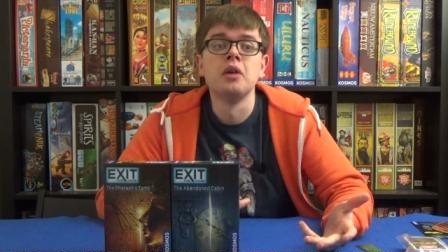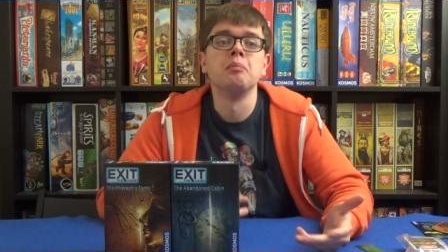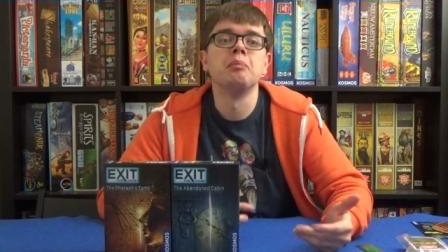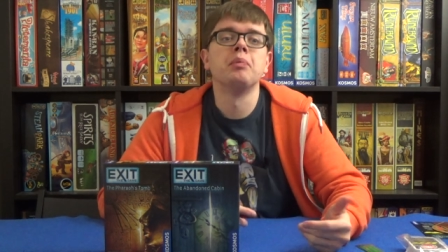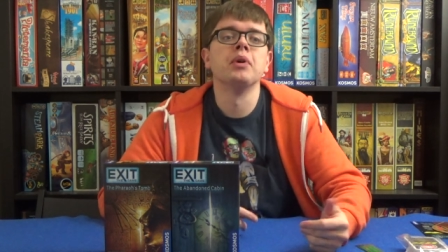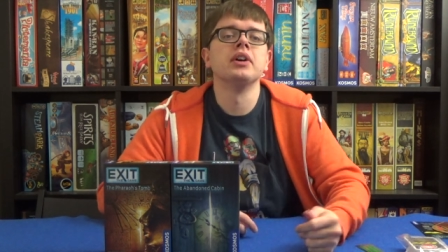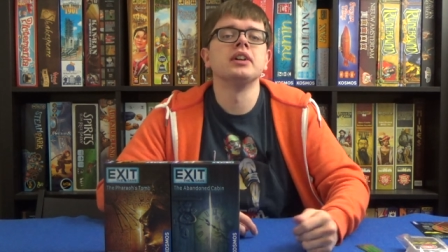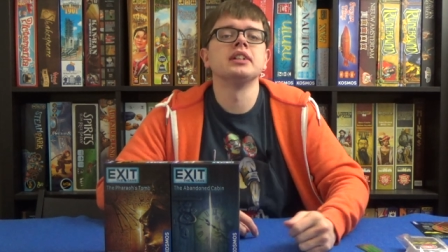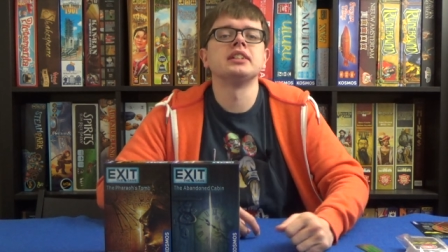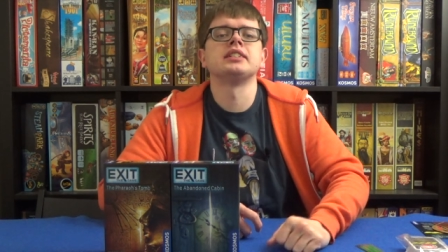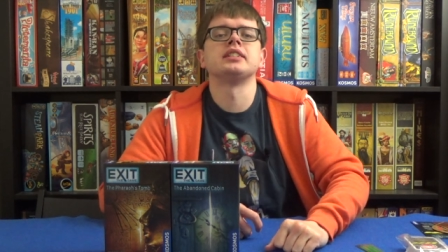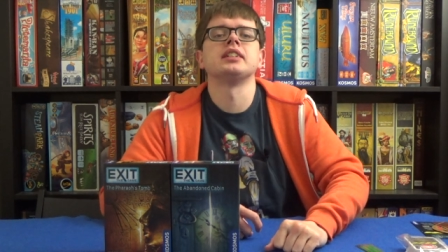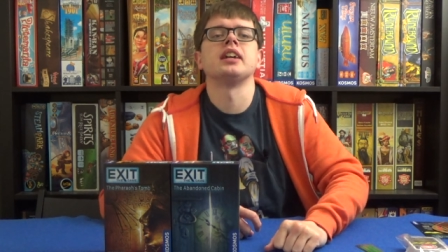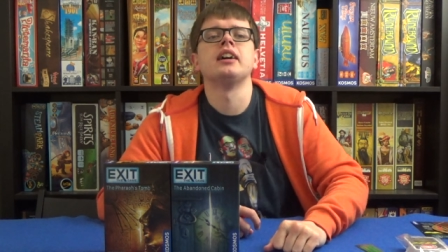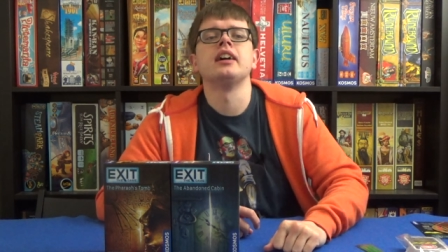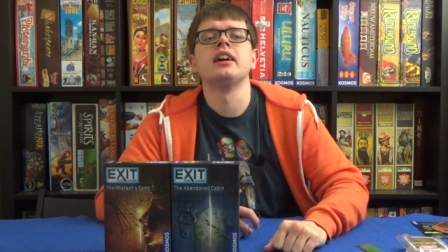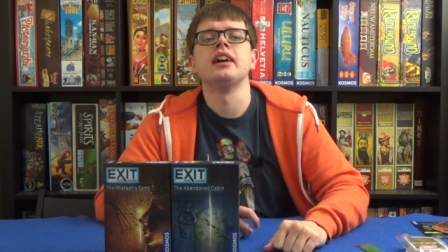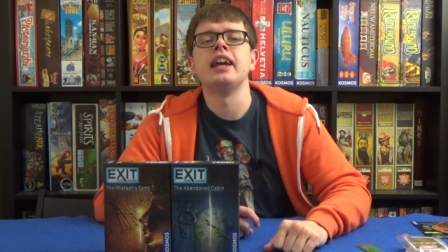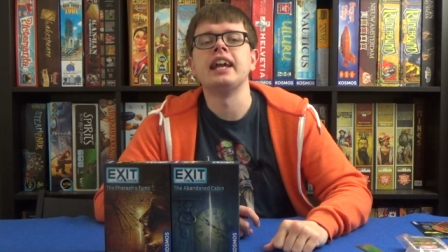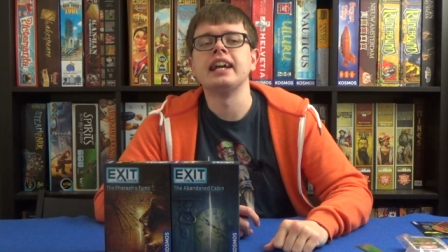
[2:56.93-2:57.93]
but
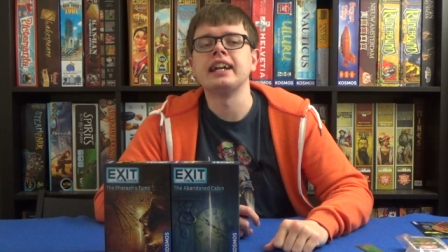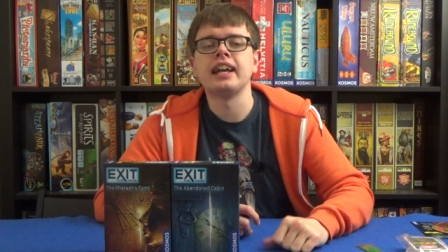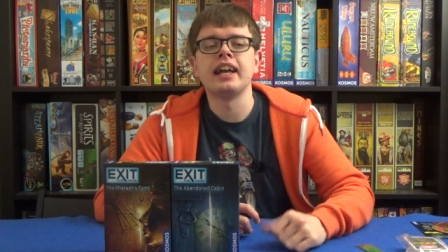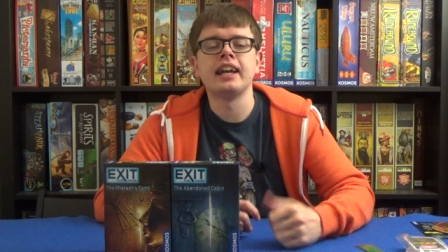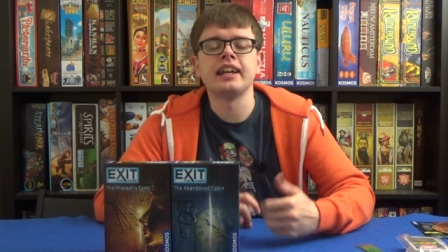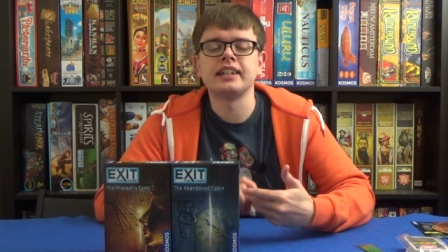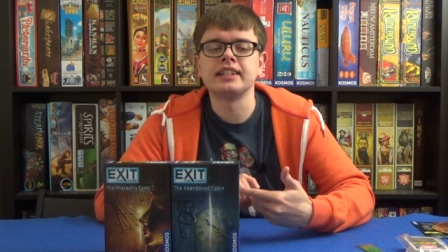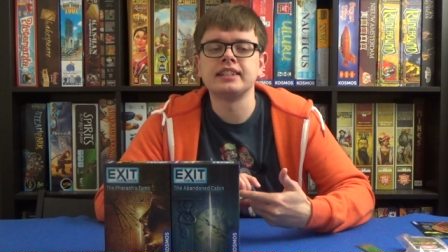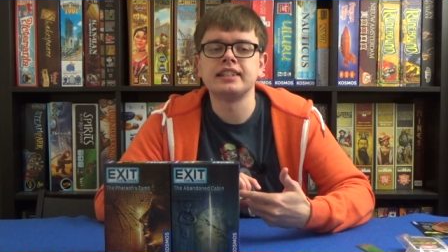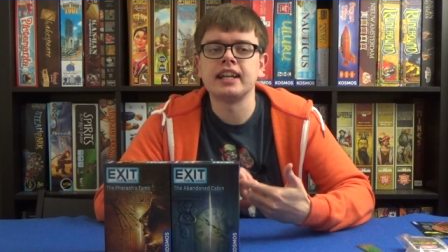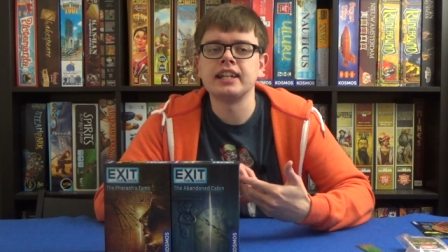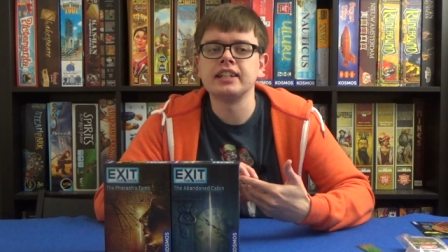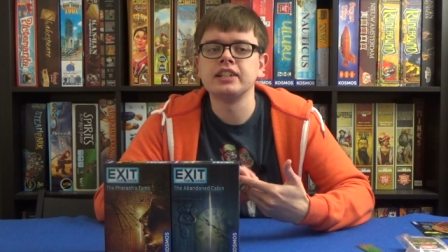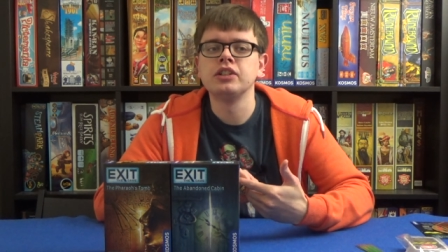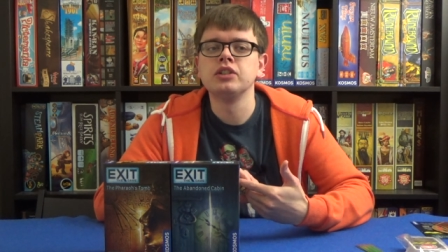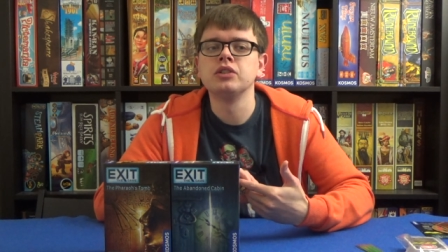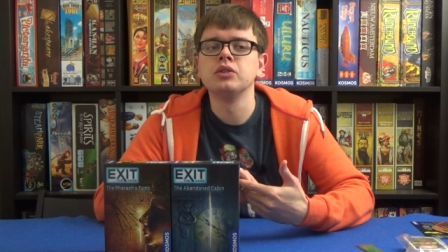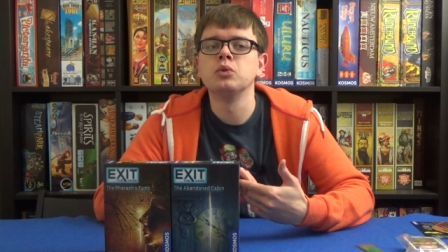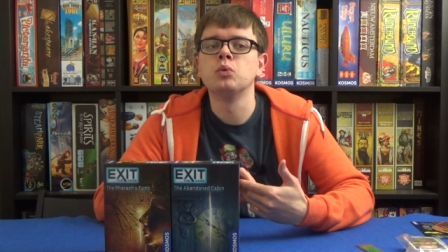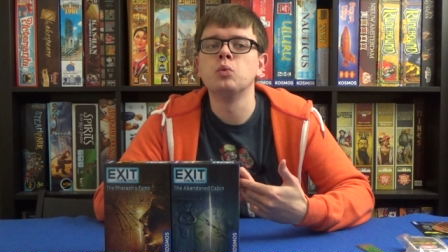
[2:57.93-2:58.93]
it can tell
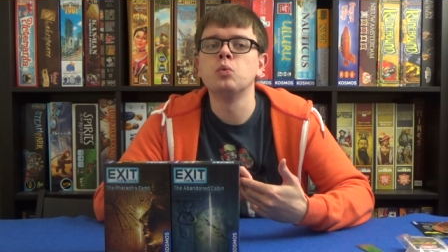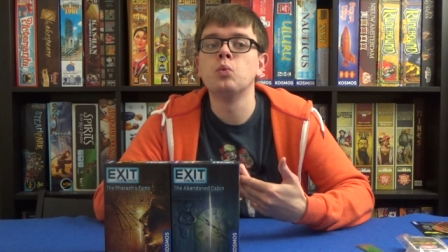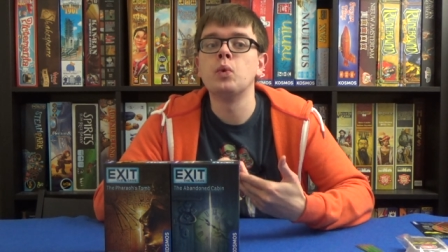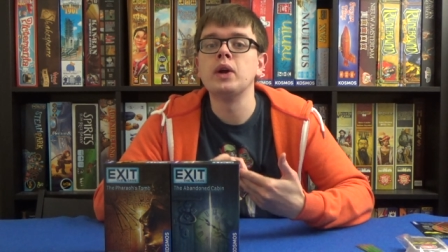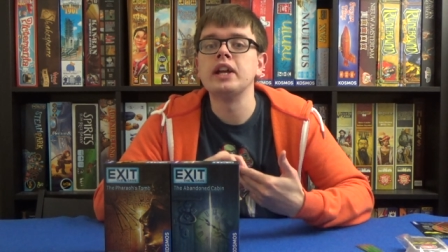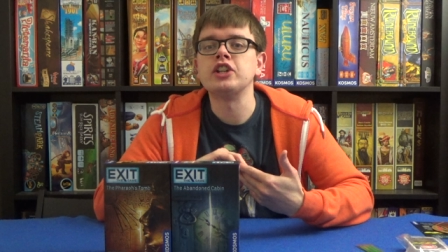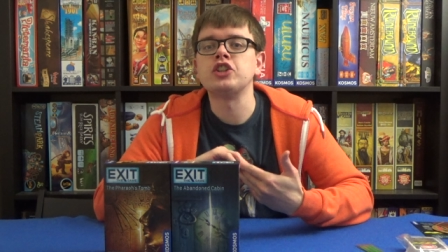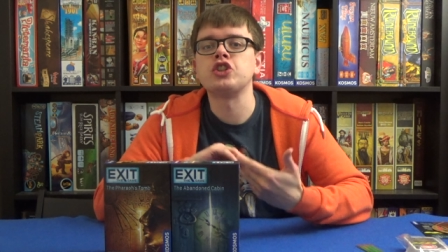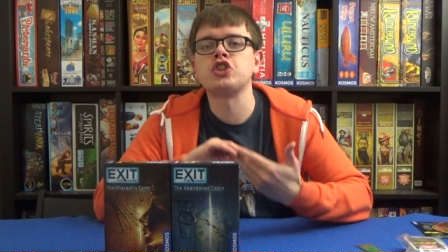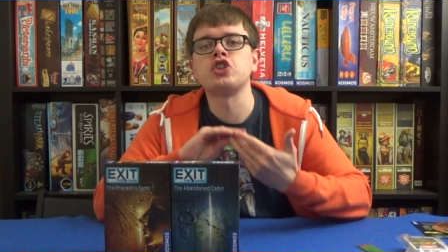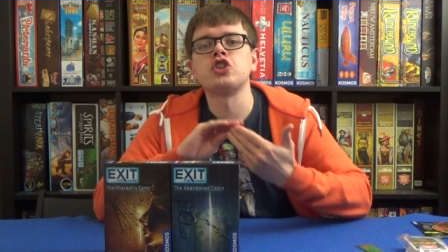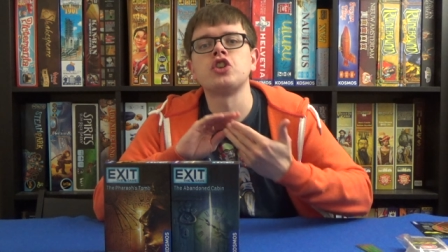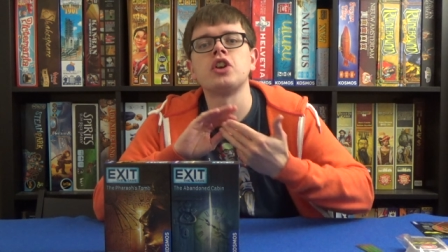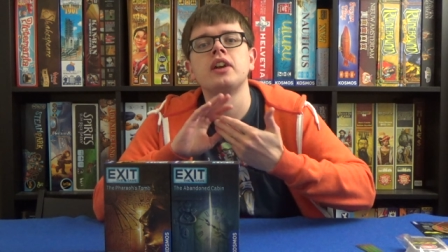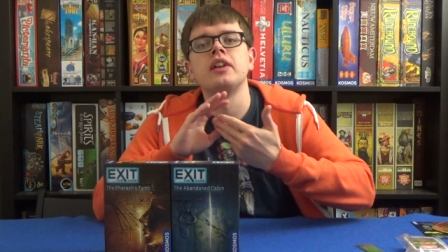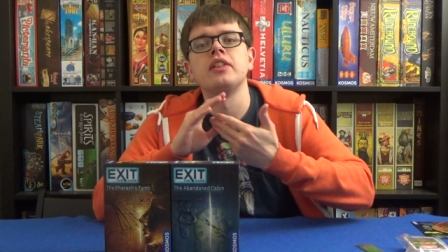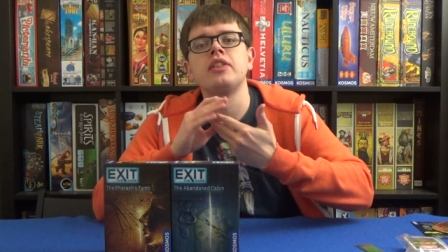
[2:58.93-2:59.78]
you which